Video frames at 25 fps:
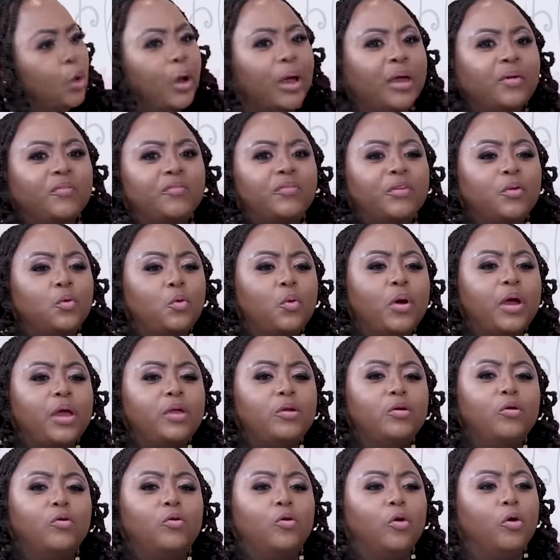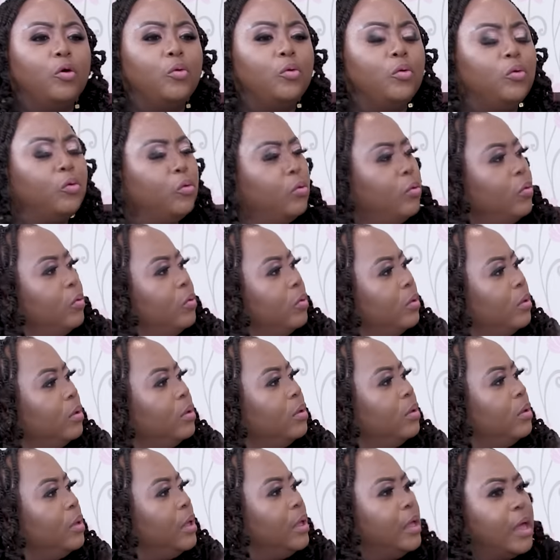ka so ngwana le ngwana a
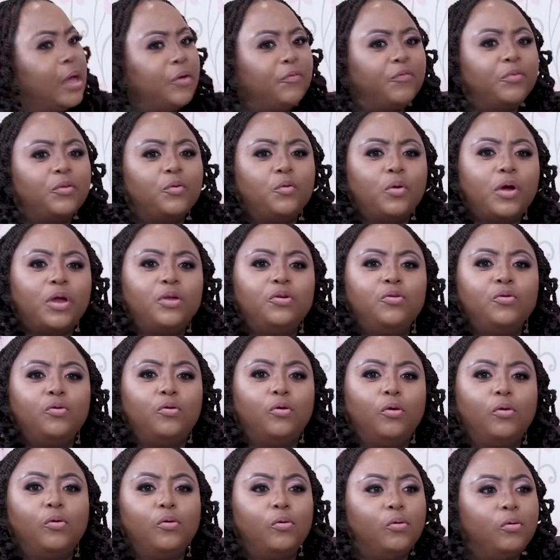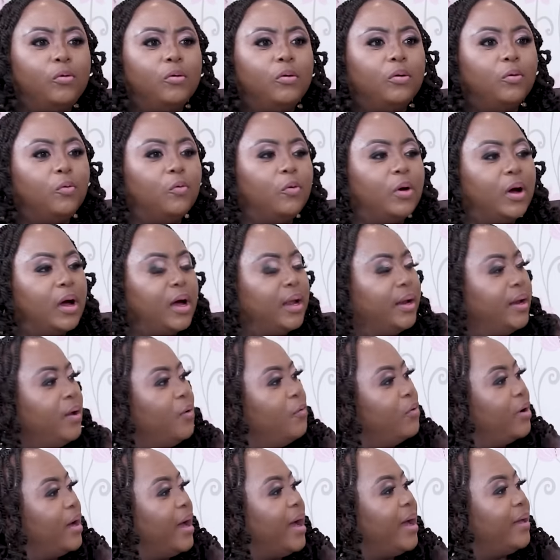dire. Everywhere you go,
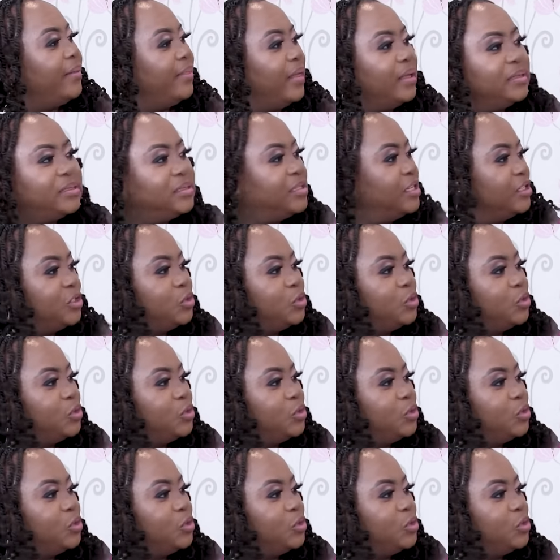ngwana o kae. That's